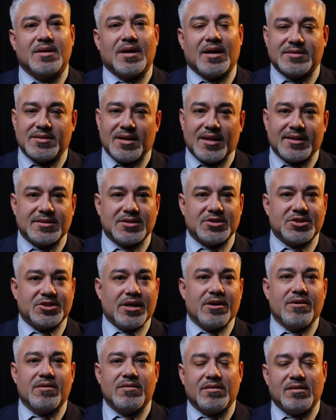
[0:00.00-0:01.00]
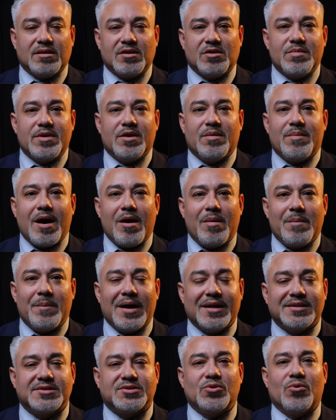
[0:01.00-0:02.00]
I'd like to share a little bit about
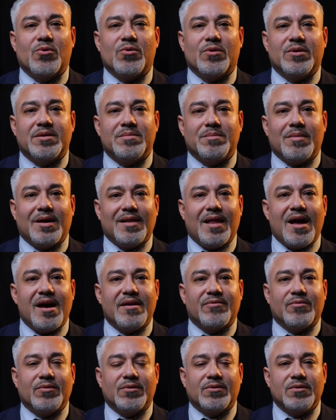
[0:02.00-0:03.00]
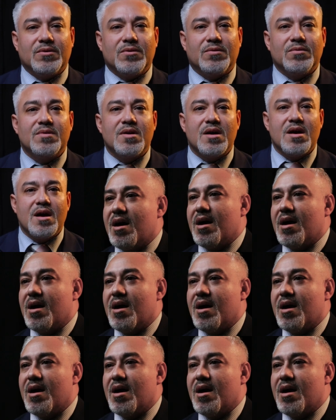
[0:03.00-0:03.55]
my story, my life with you.